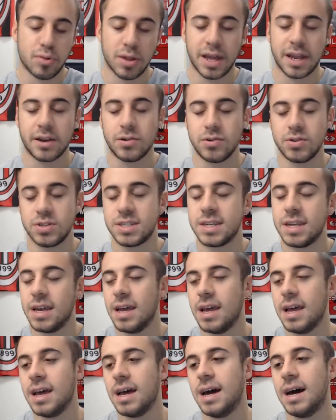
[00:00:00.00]
players.
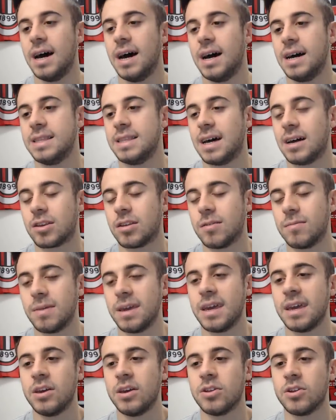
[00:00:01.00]
Now, to
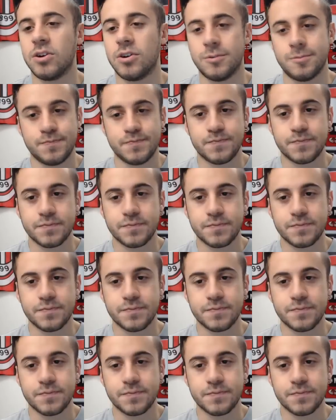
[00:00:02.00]
me, you know,